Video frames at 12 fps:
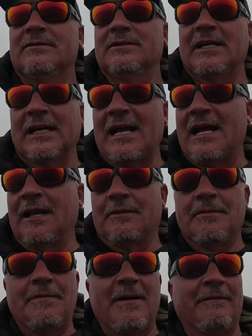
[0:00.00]
Check it out at
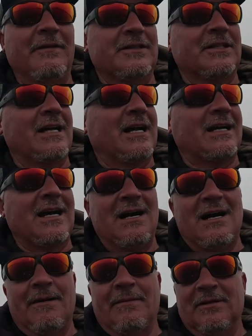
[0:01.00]

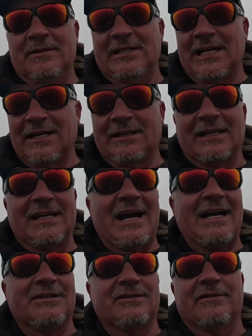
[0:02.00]
3poundfishing.com. Check out the
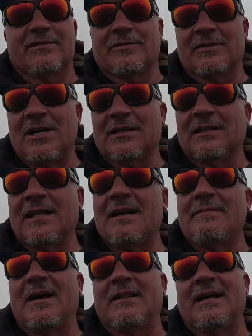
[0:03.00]
guide service. We talked a lot
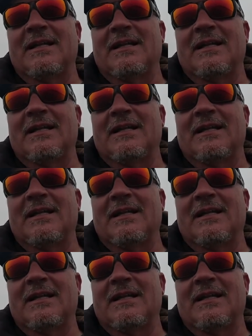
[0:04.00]
about